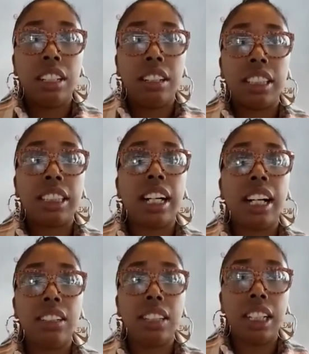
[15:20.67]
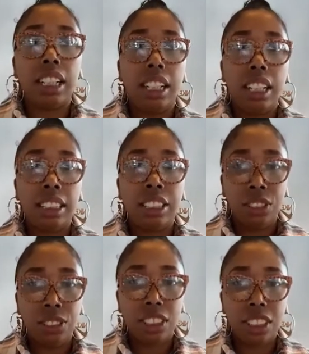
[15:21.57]
the styling is
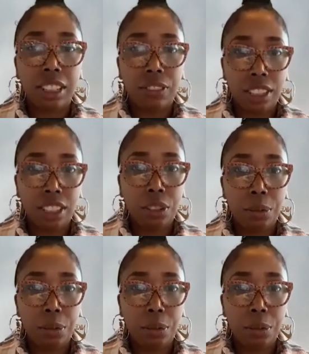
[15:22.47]
usually different too,